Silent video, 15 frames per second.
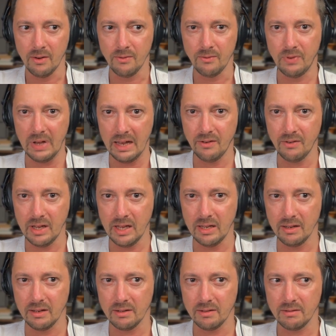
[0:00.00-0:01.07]

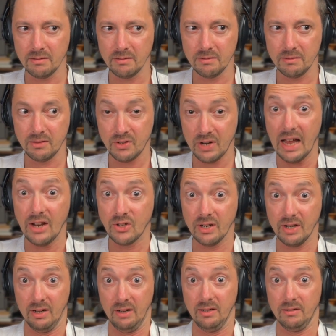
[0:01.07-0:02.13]
very
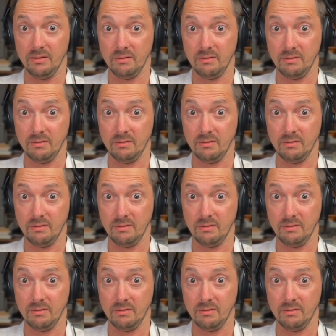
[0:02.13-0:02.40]
tragically